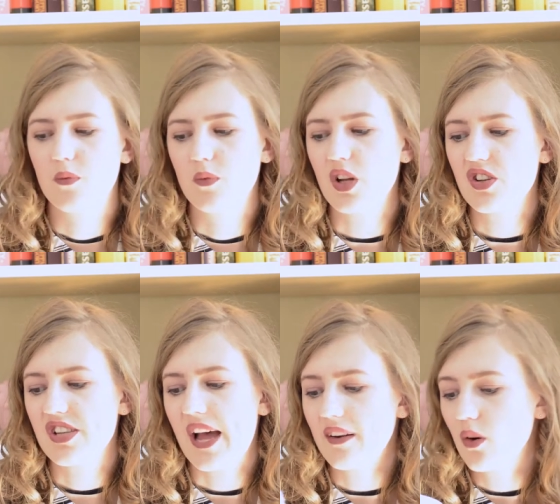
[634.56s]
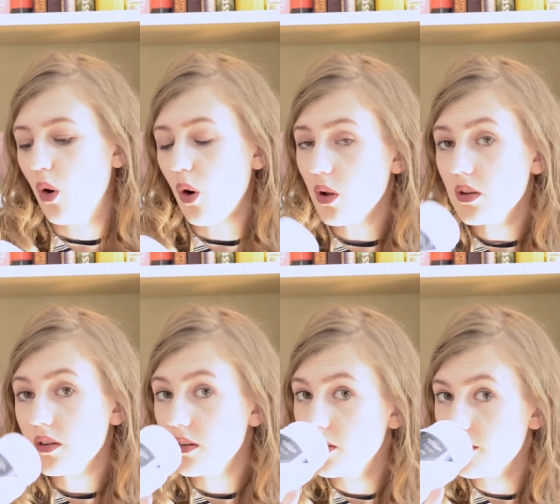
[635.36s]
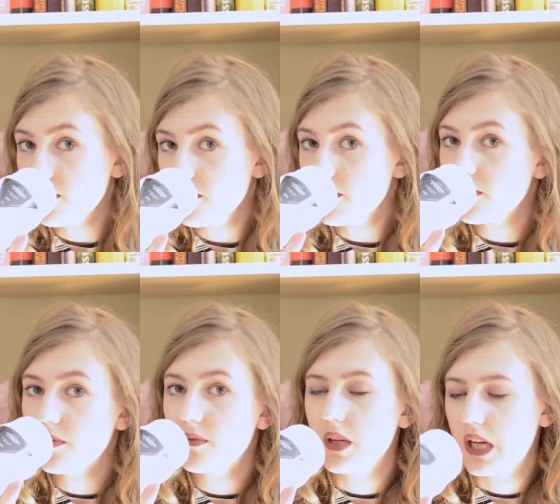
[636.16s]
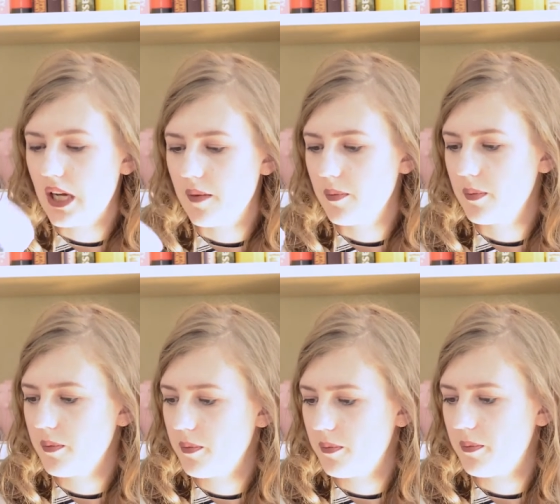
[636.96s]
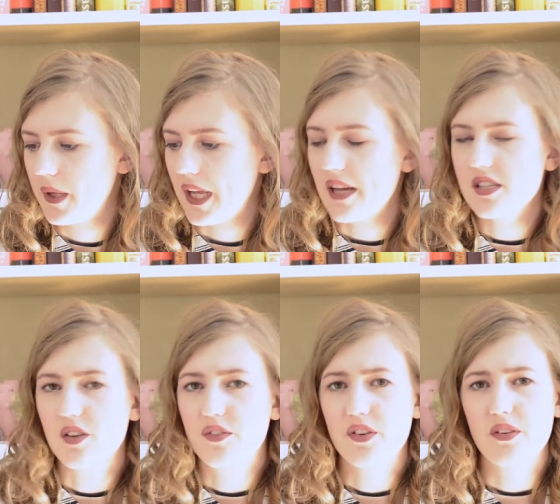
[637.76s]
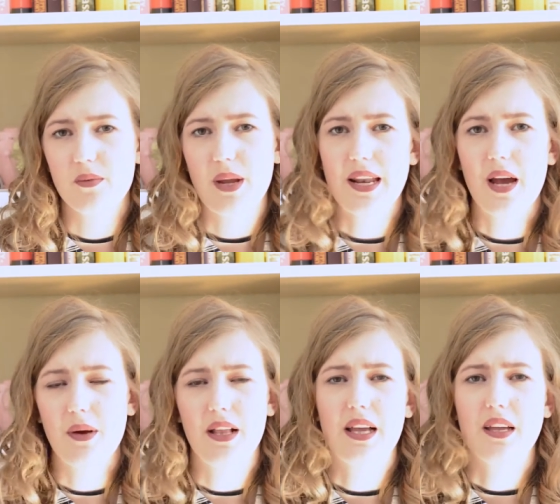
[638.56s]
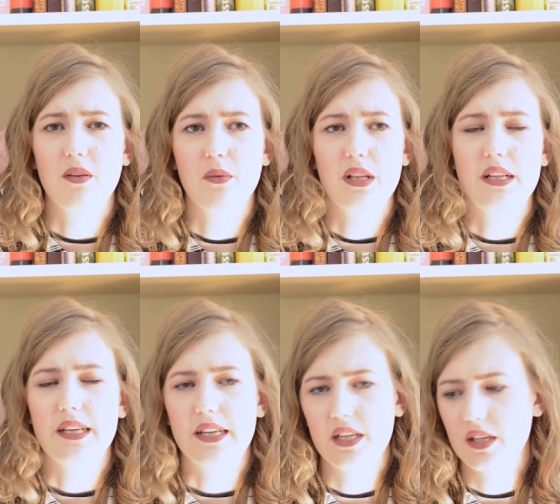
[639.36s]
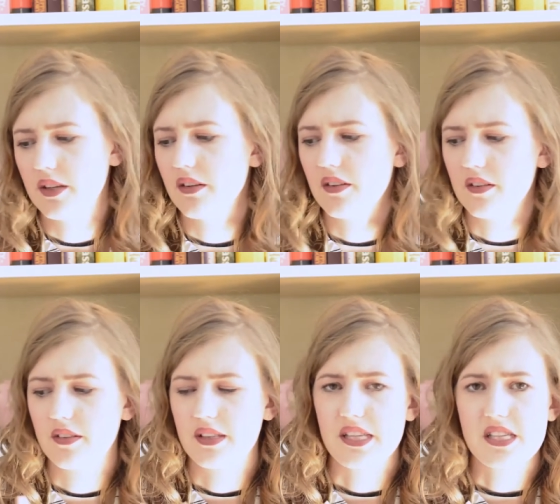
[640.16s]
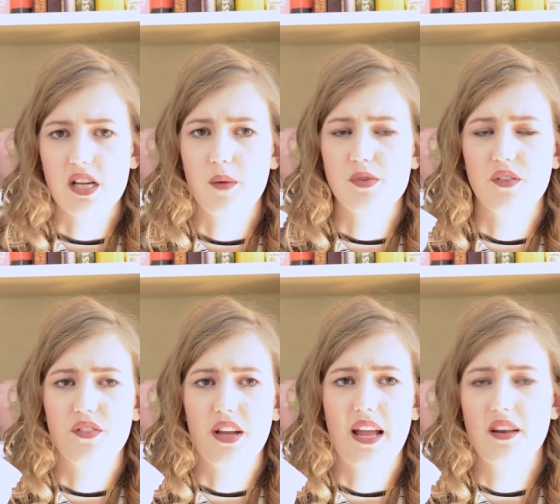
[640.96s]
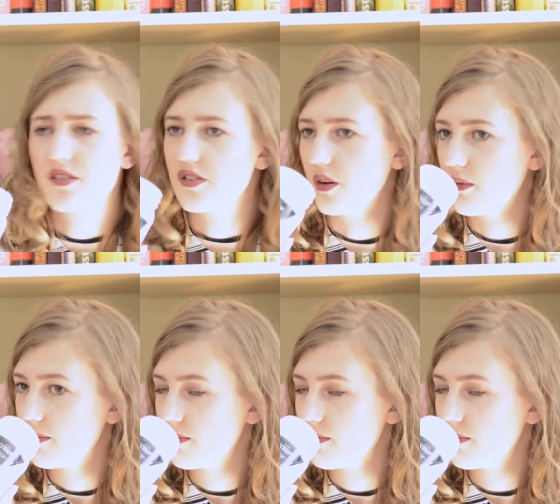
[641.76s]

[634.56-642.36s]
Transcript: not that cold um, but yeah so for right now I like I really like these types of candles so